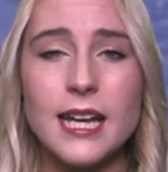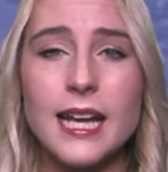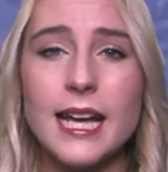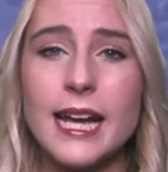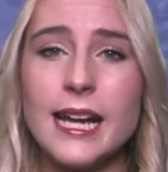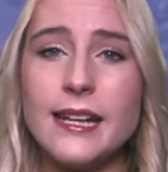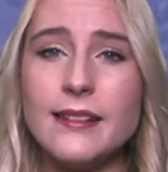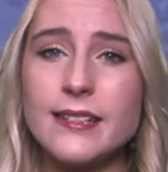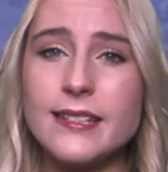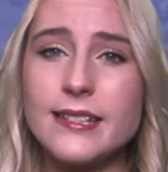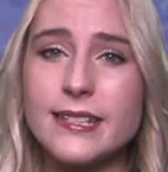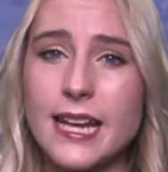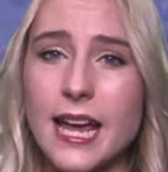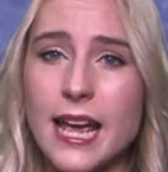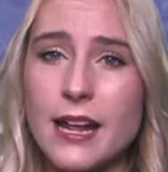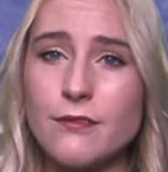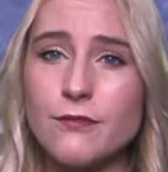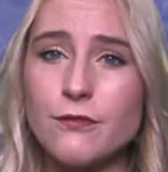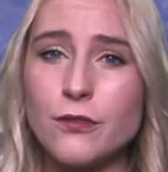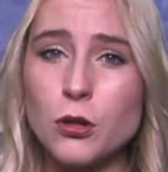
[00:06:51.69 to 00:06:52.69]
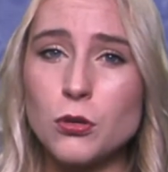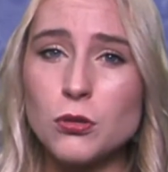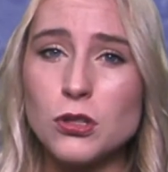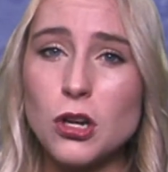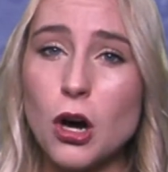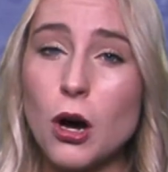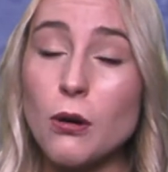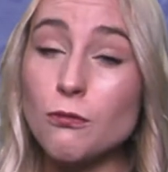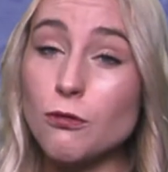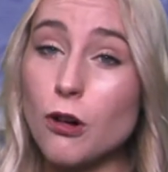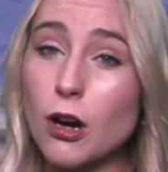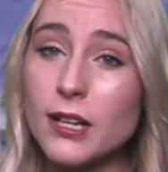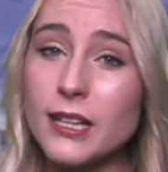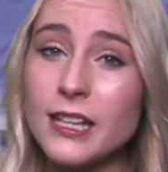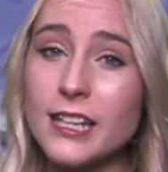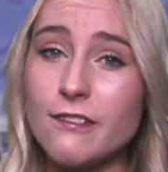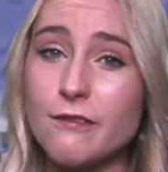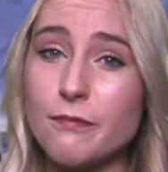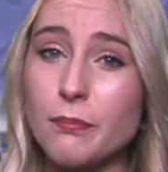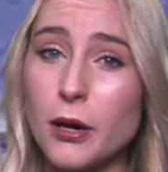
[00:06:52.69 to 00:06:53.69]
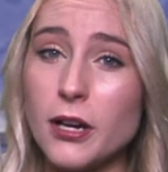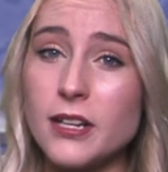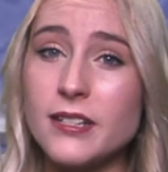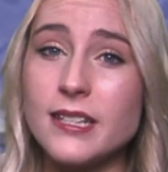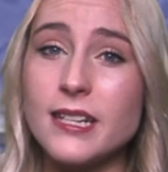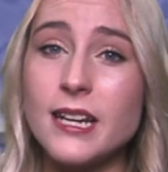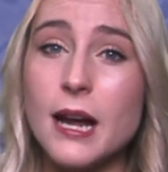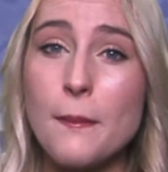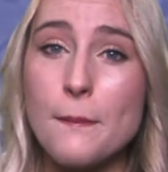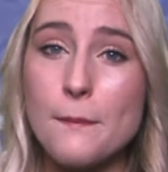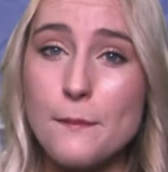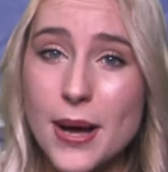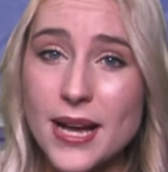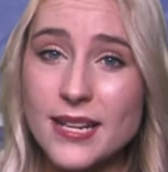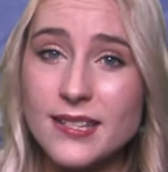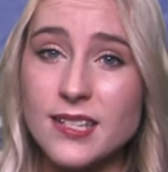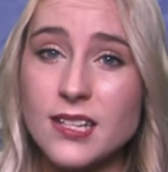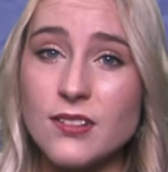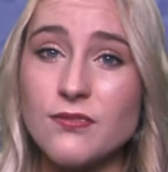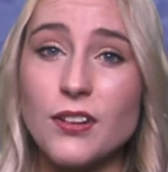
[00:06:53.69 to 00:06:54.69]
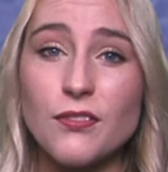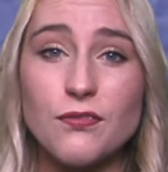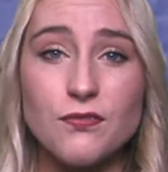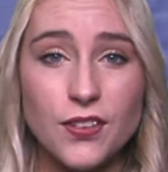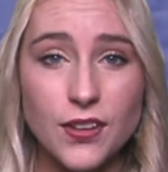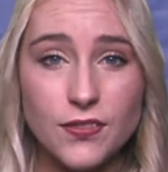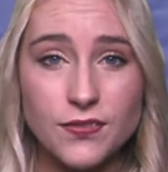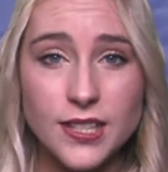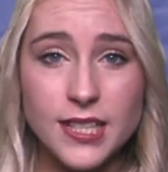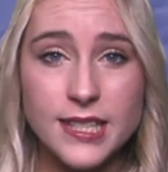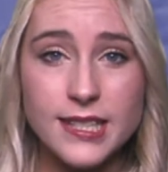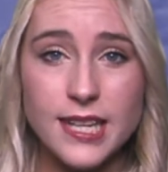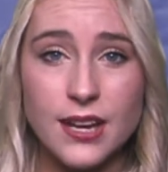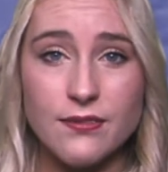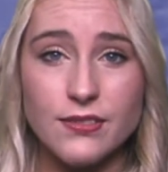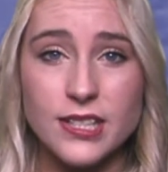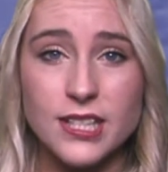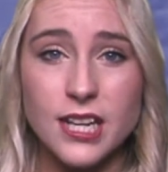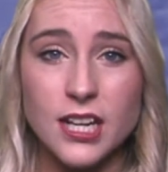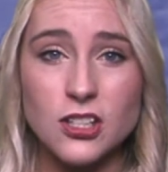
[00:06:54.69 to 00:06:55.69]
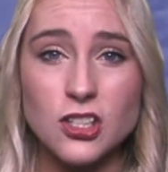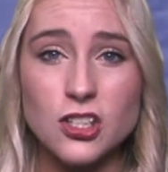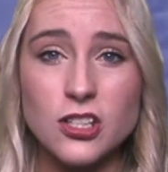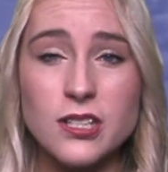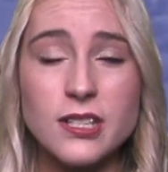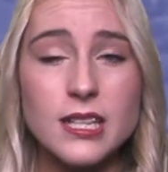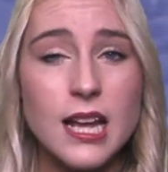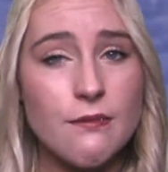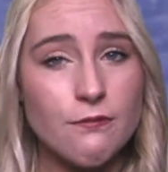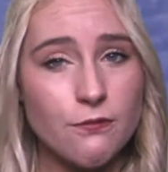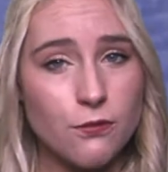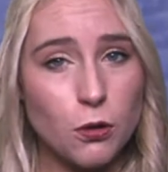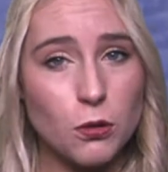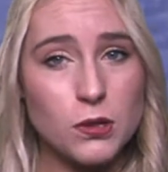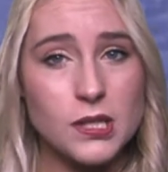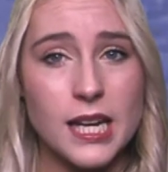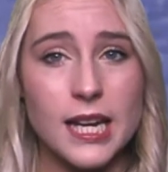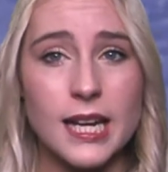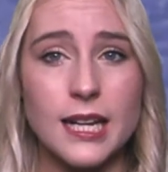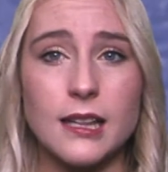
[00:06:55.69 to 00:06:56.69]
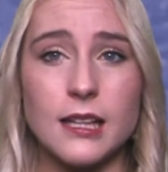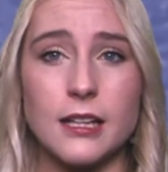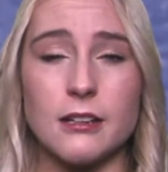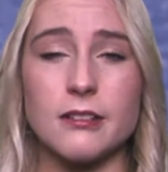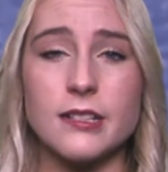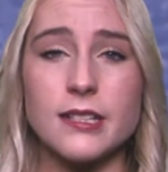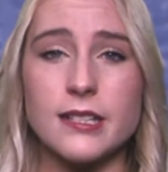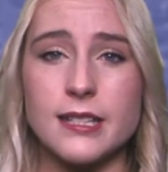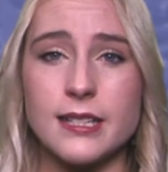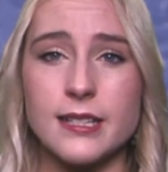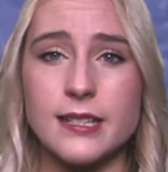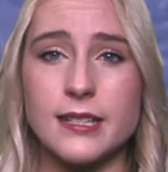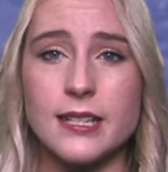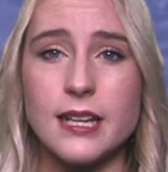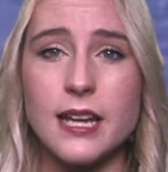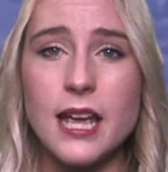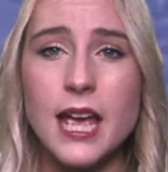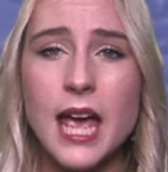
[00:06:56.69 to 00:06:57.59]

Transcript: In the Sandful, Tom Rockcliffe posted a massive 57 touches and 14 clearances,